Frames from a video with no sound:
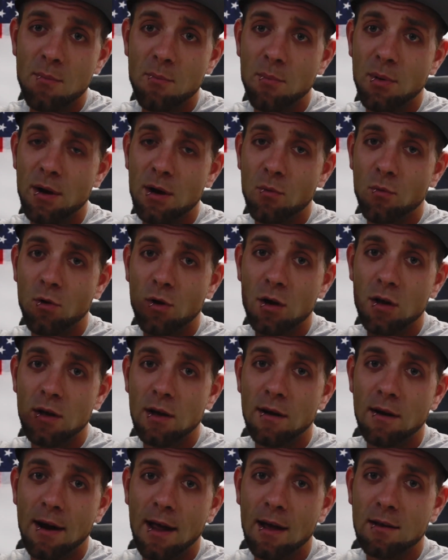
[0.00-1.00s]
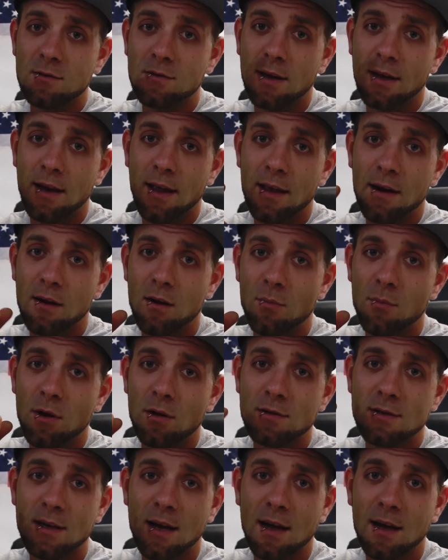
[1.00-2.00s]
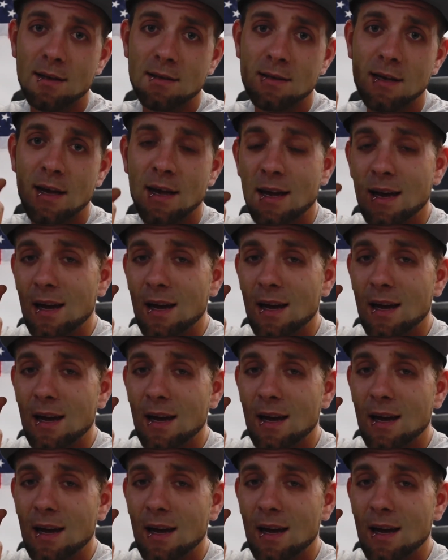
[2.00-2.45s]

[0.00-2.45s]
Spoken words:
but it will clear it out so I can hit it on both sides,